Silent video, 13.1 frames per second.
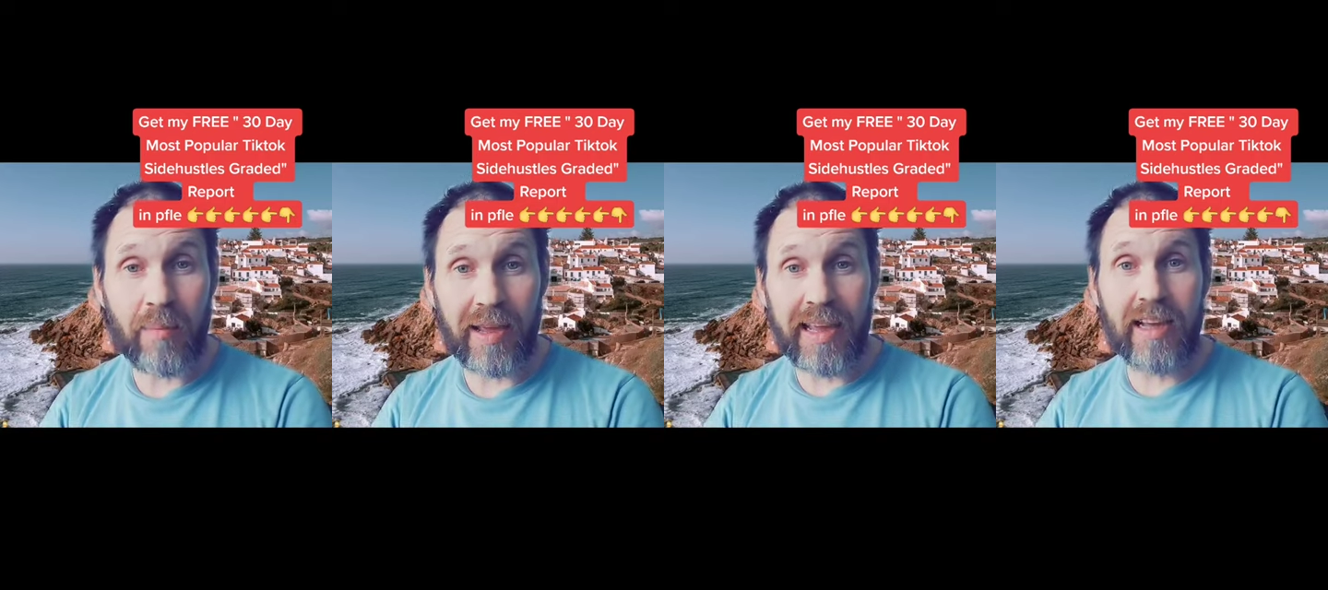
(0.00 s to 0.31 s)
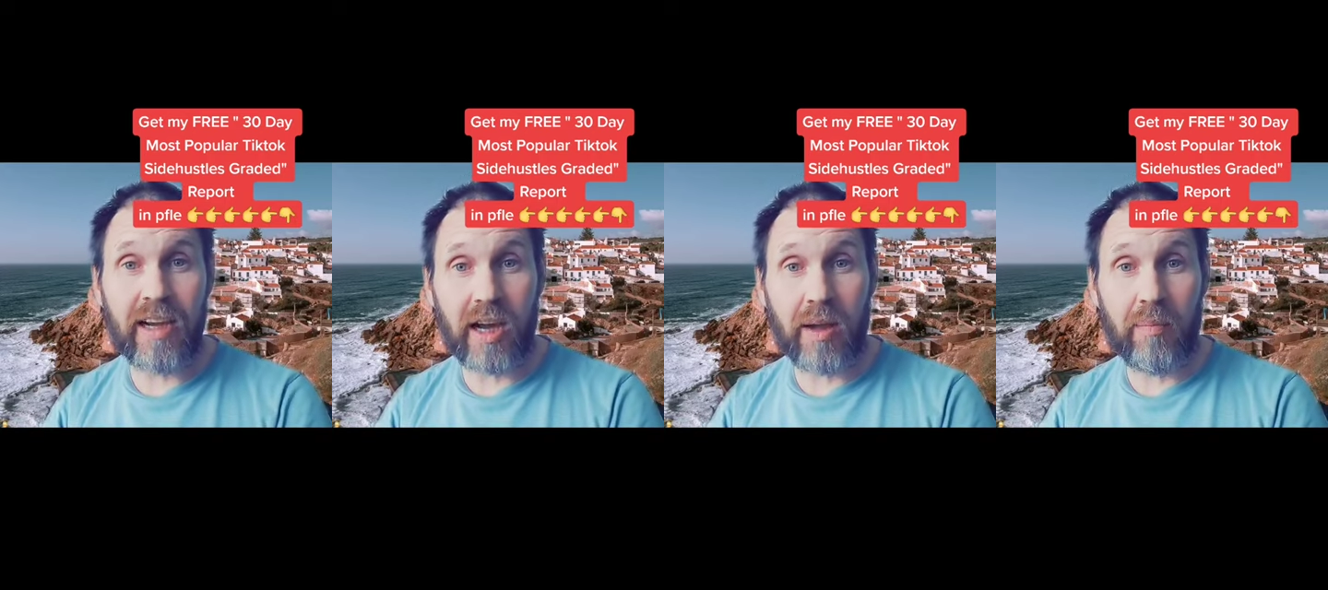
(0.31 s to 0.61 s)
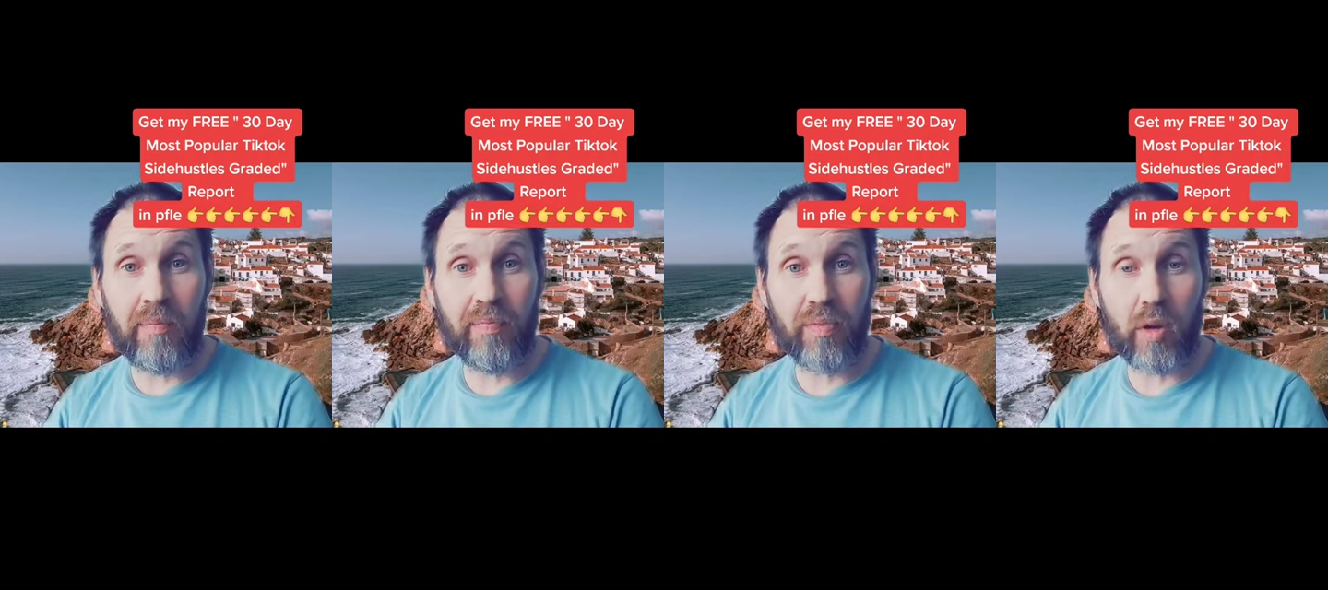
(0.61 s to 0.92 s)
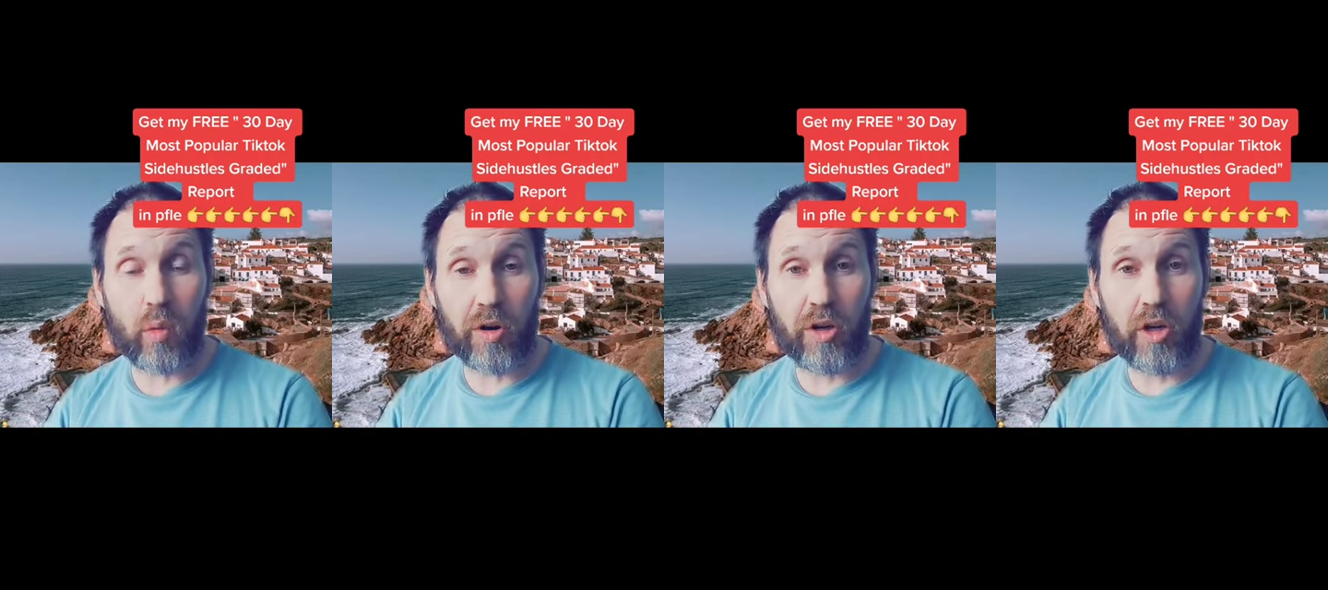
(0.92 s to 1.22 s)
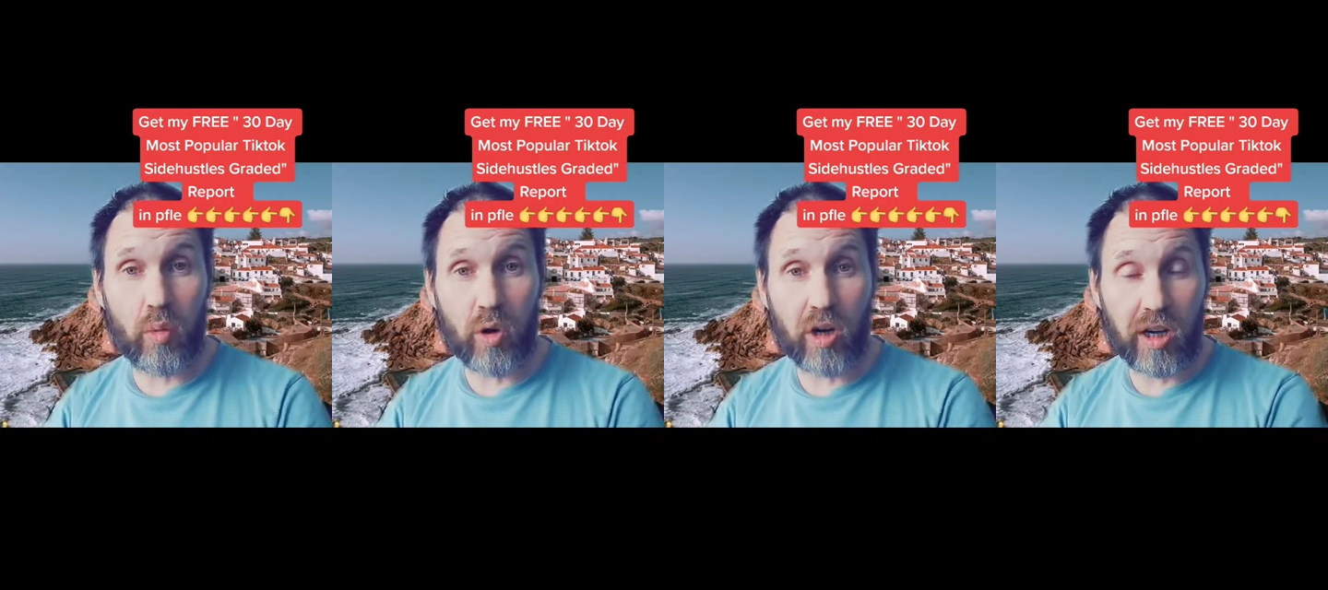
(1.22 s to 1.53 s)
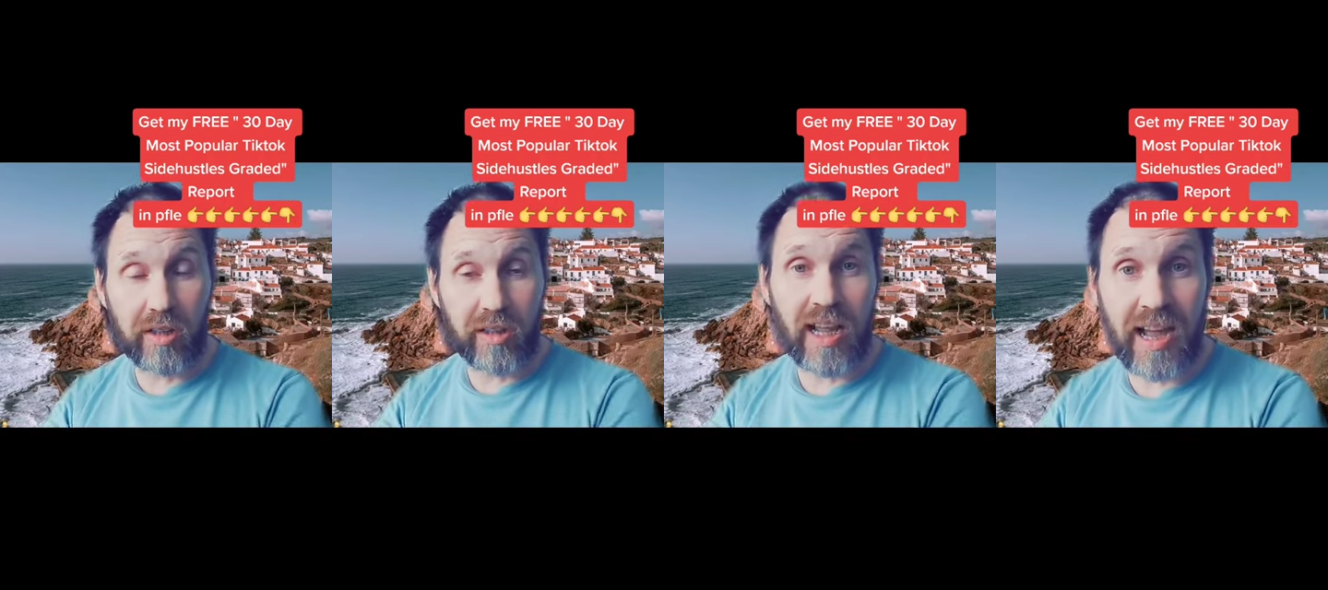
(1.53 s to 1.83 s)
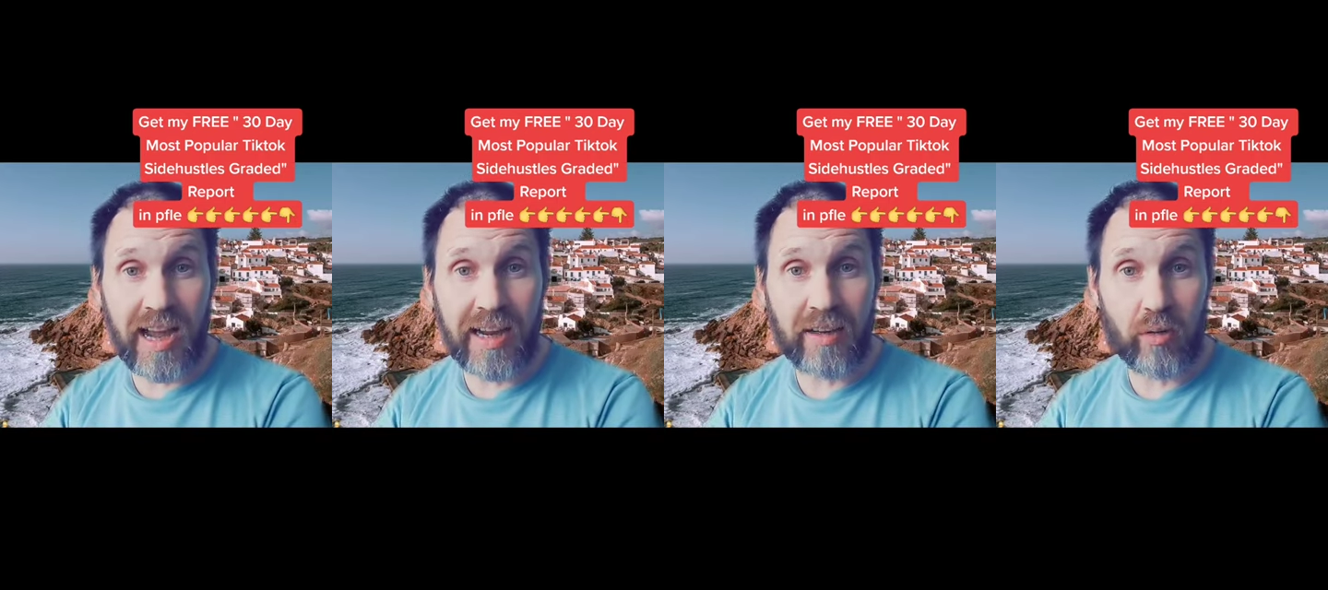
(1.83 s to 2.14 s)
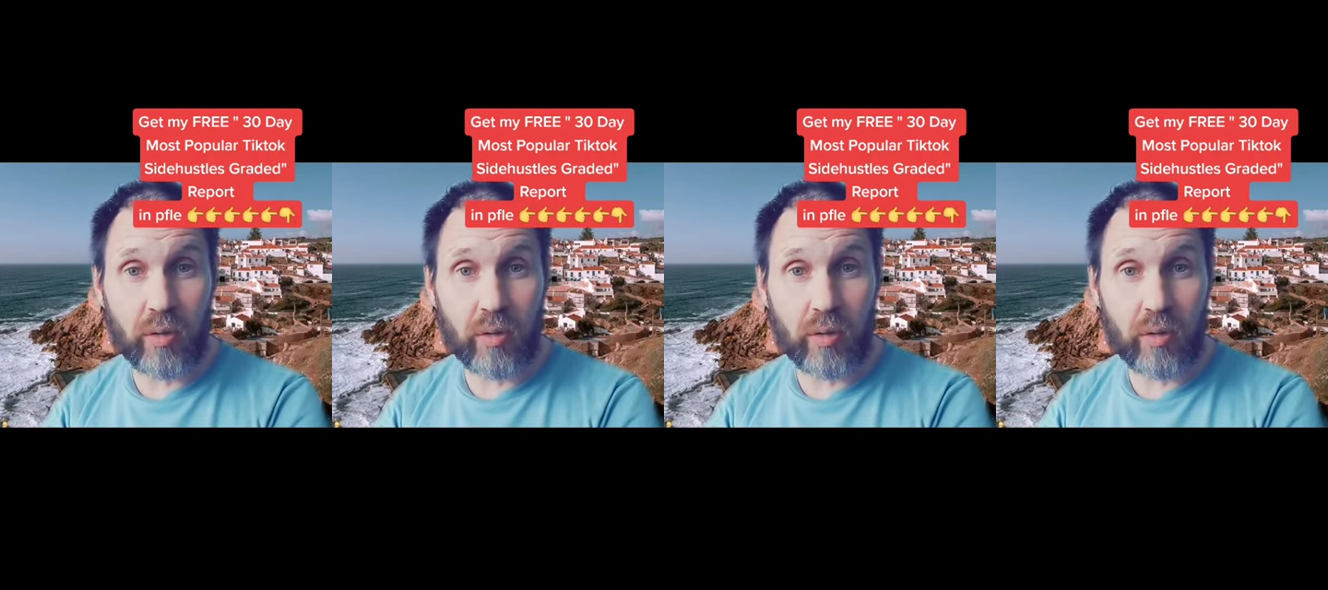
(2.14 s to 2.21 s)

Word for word: income where you can work online,